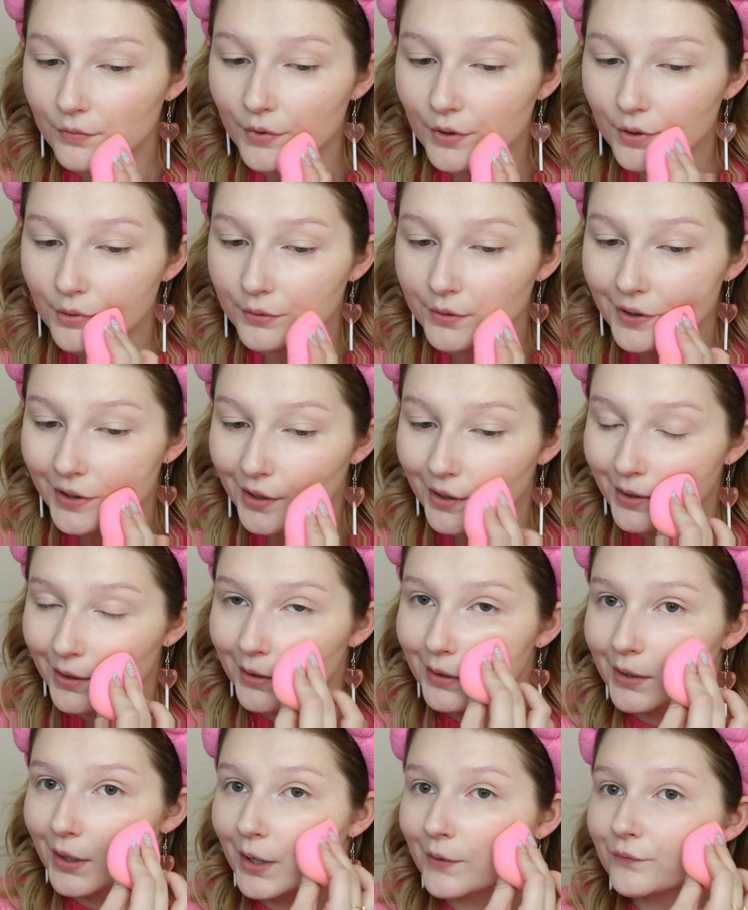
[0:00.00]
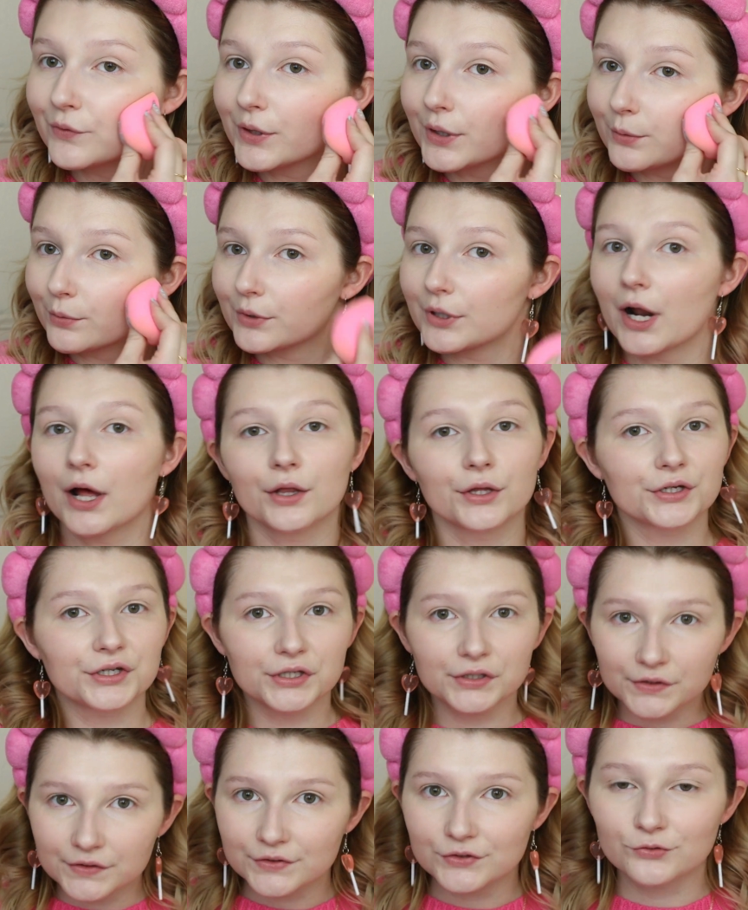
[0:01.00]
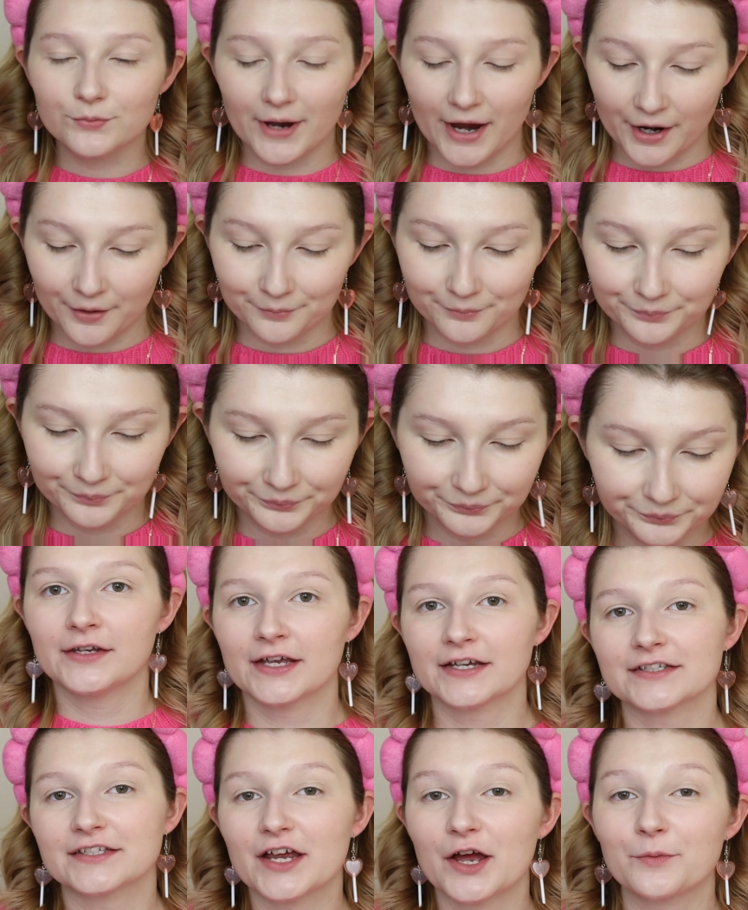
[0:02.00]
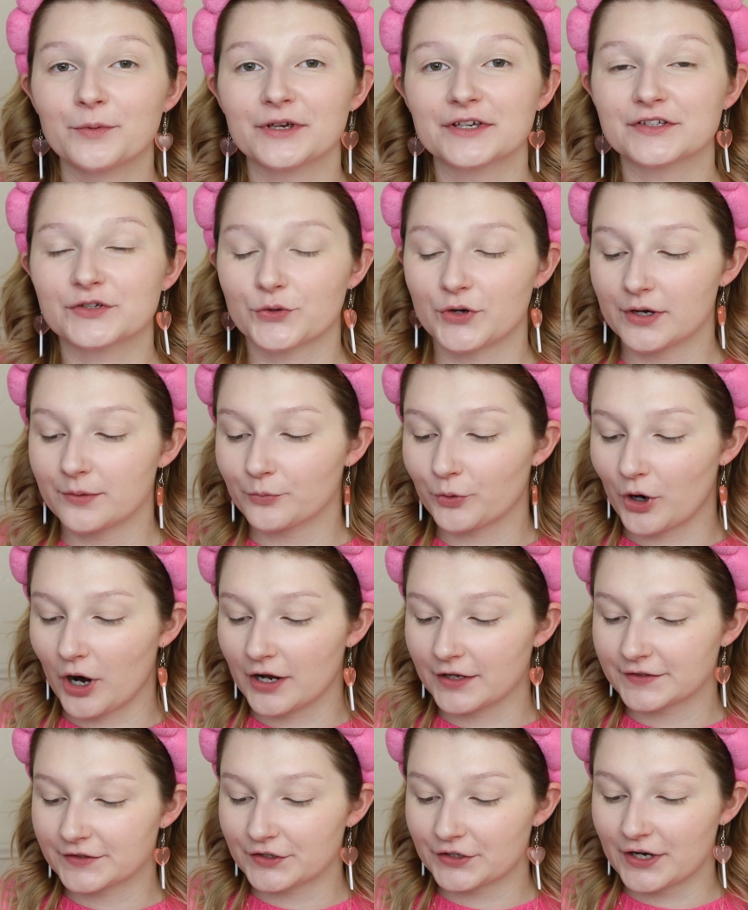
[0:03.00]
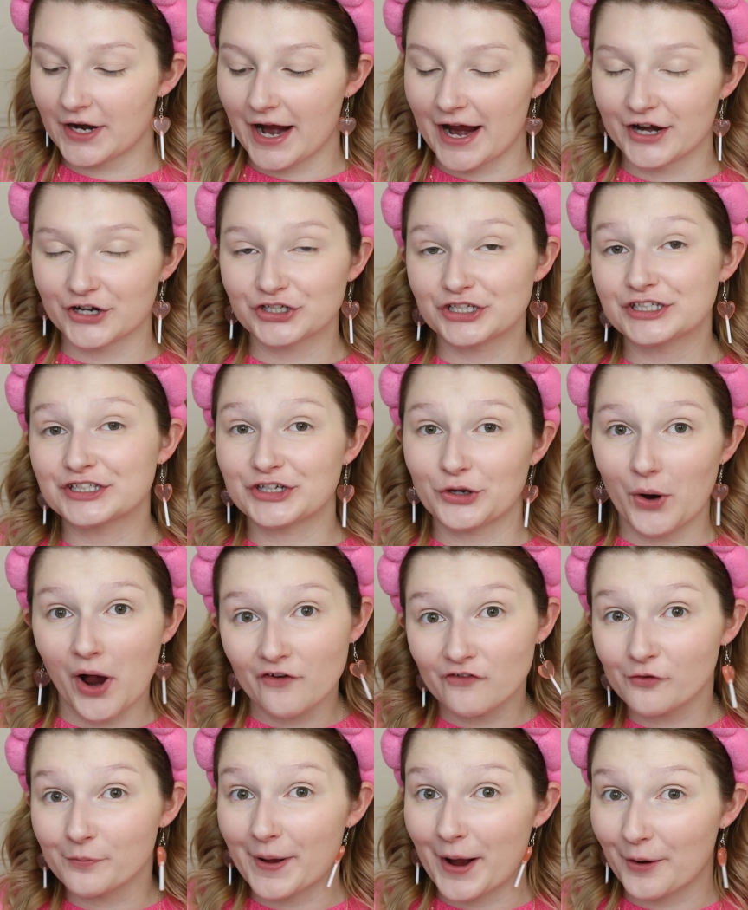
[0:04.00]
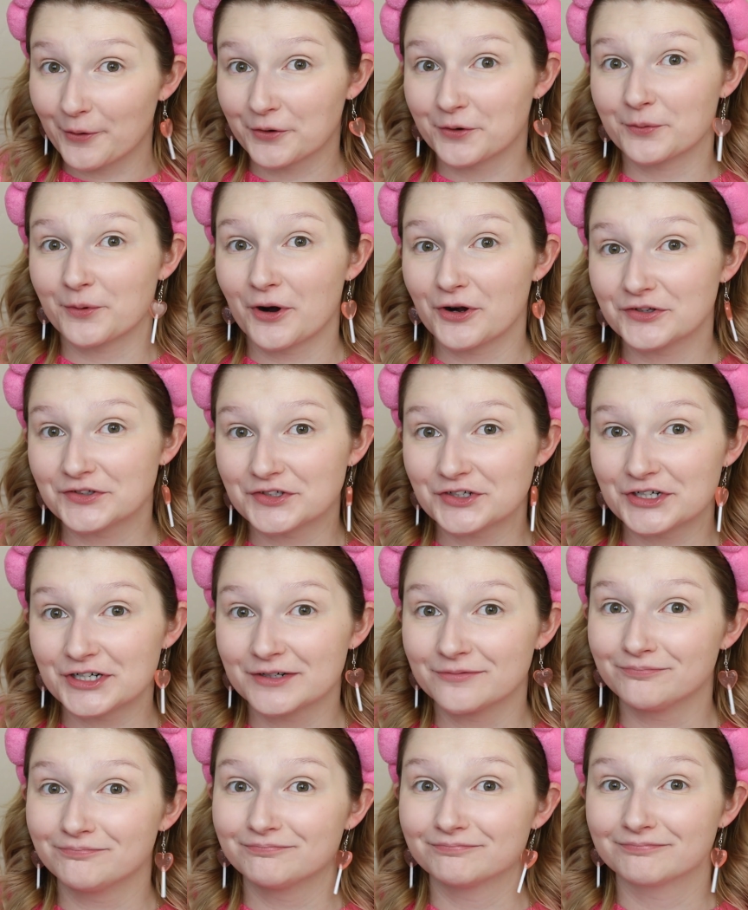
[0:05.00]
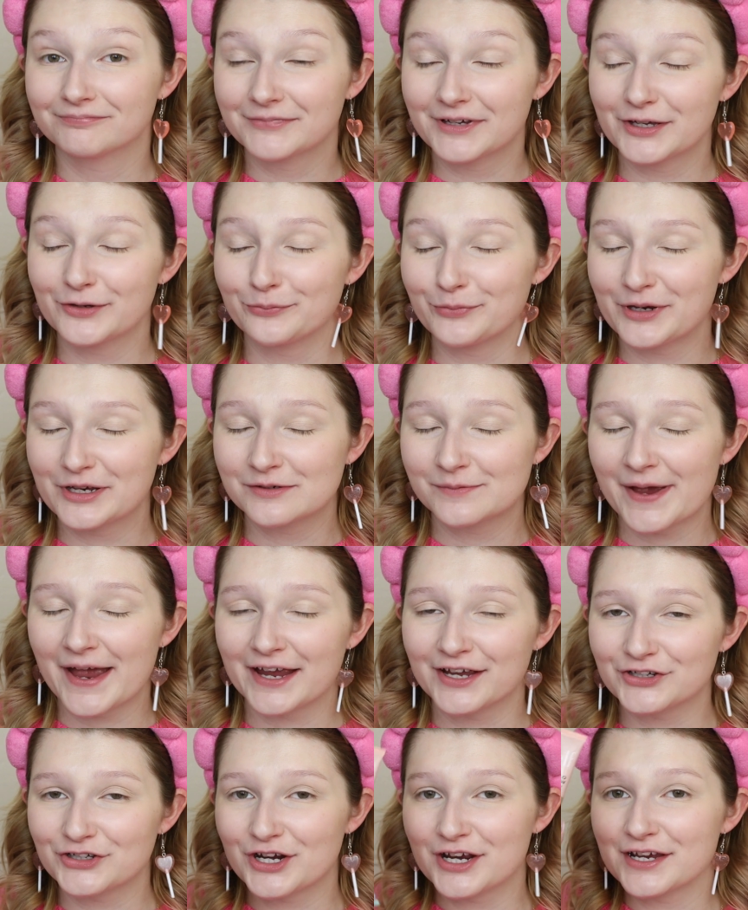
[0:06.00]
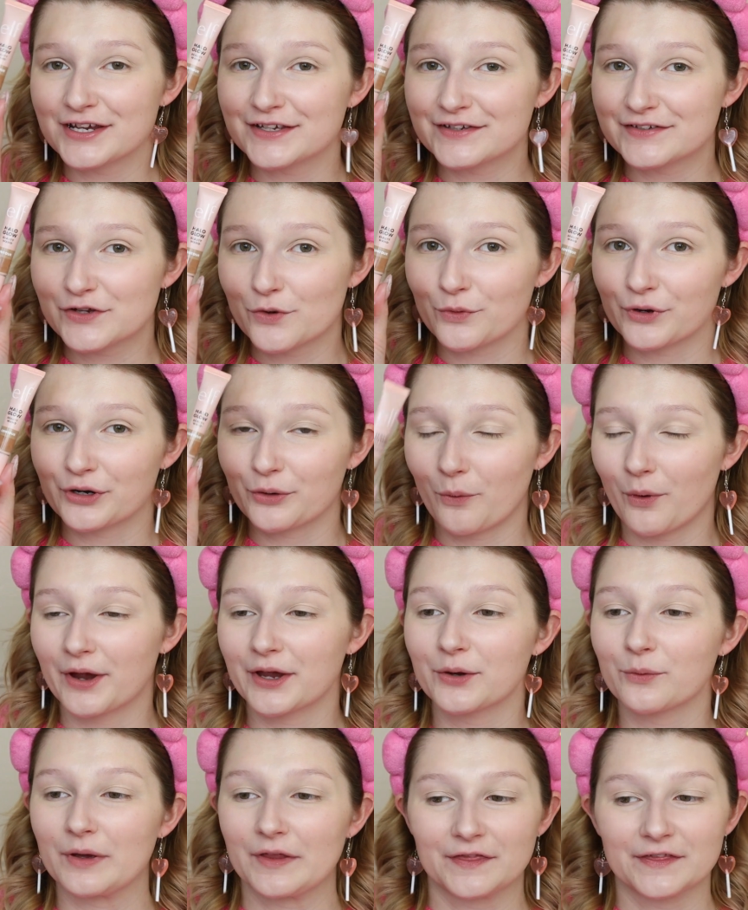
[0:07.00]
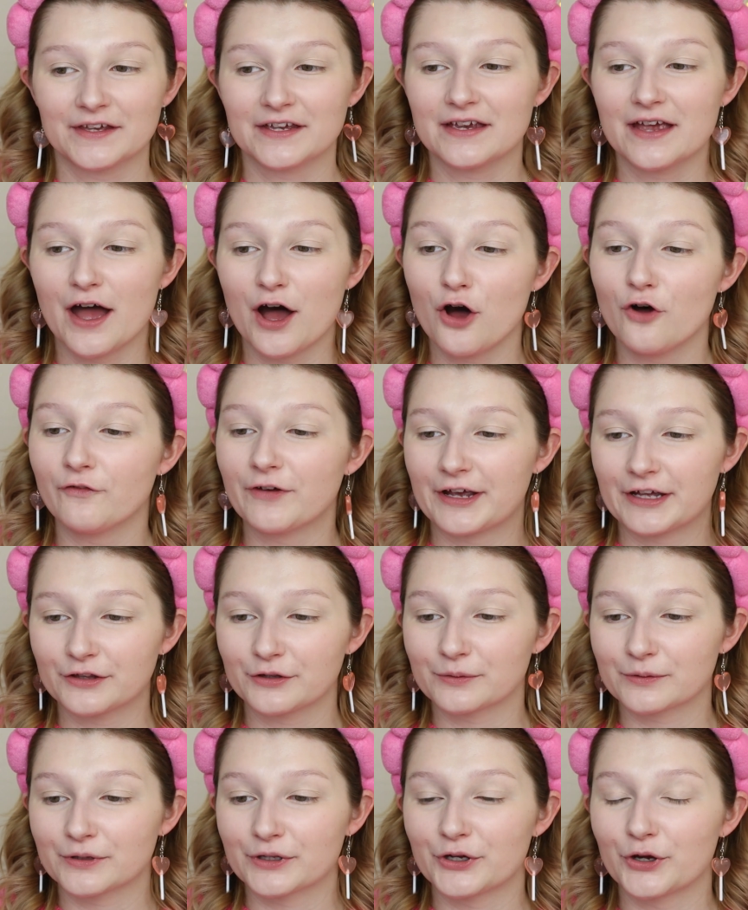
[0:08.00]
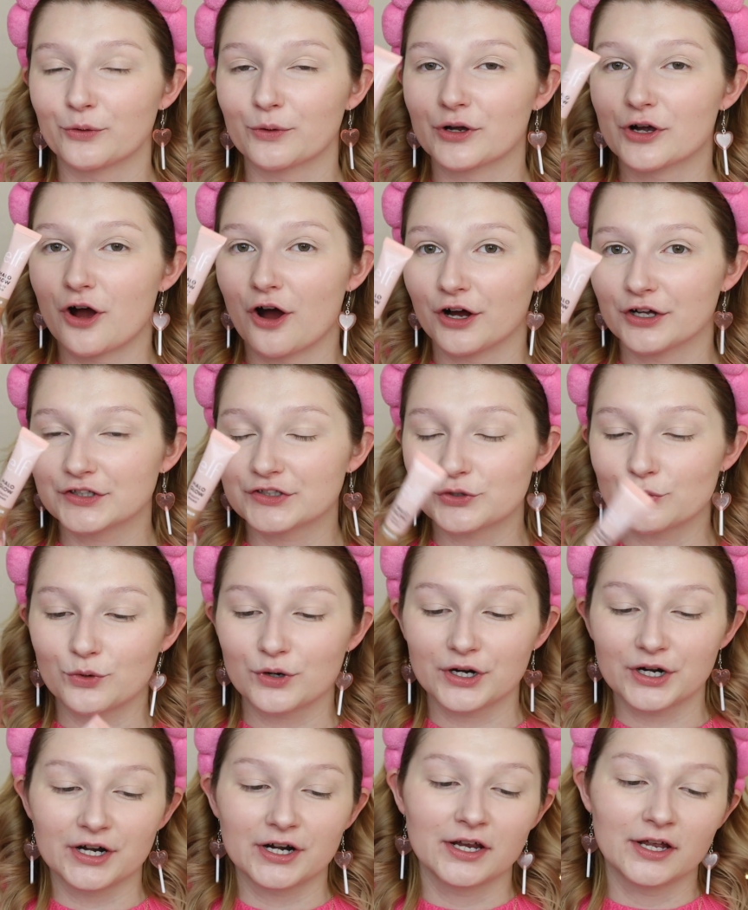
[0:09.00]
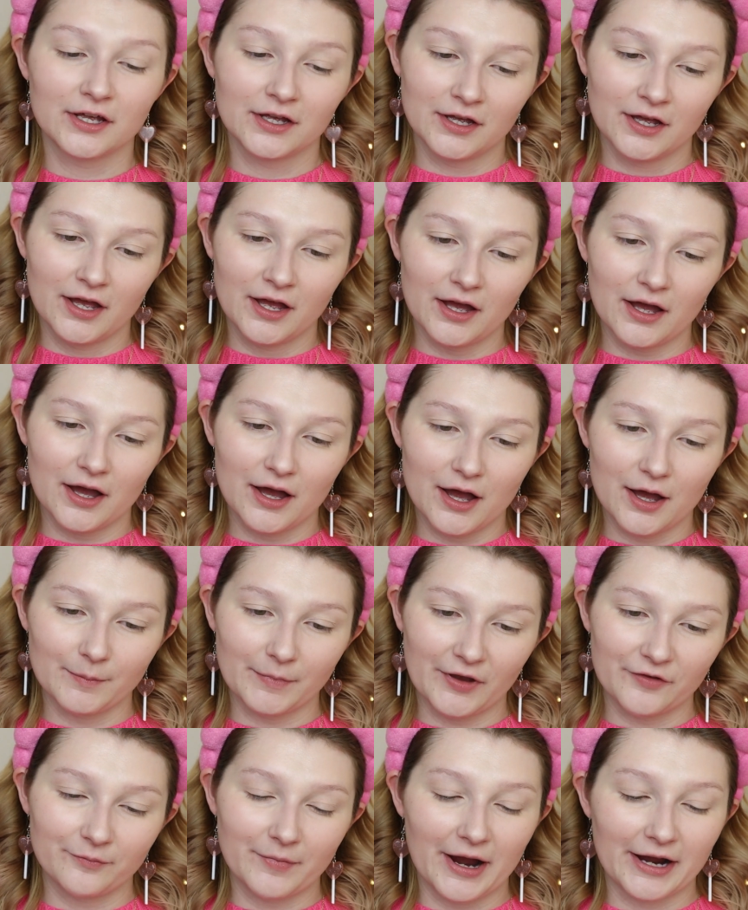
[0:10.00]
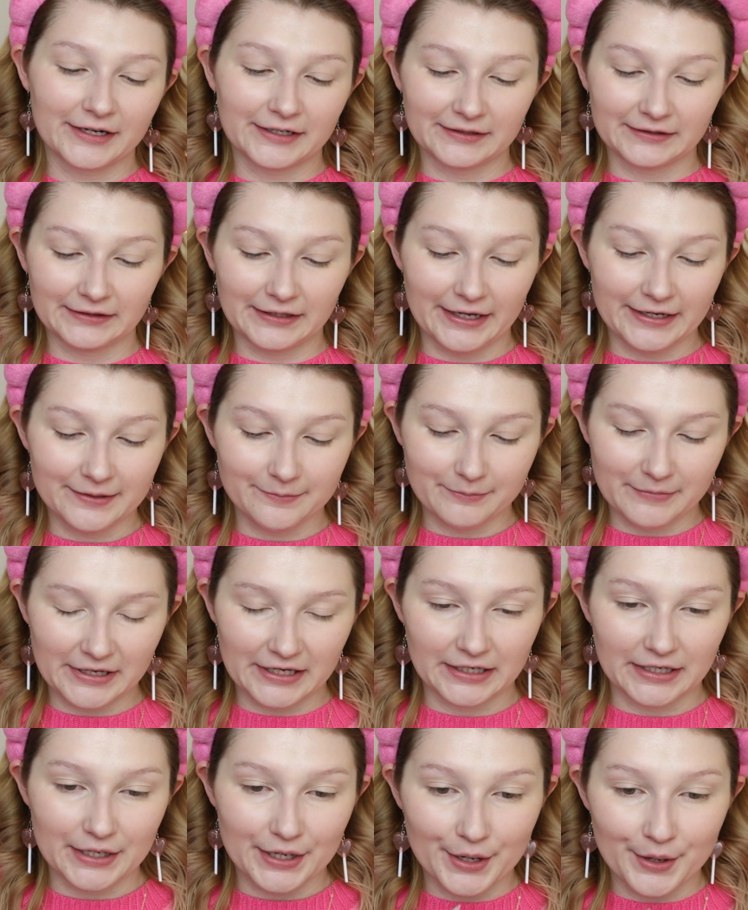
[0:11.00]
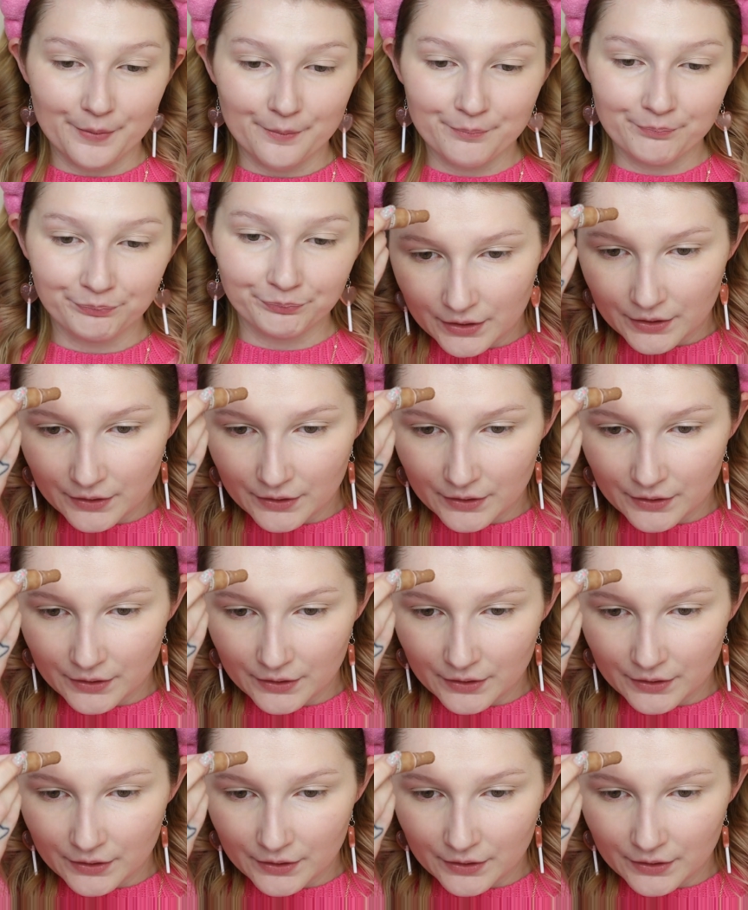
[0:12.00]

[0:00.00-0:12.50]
Okay, I feel like we're not looking too bad. Next up is cream bronzer. I actually don't have a powder bronzer in pink packaging, so we're going with the e.l.f. Halo Glow Contour. I have mine in light medium.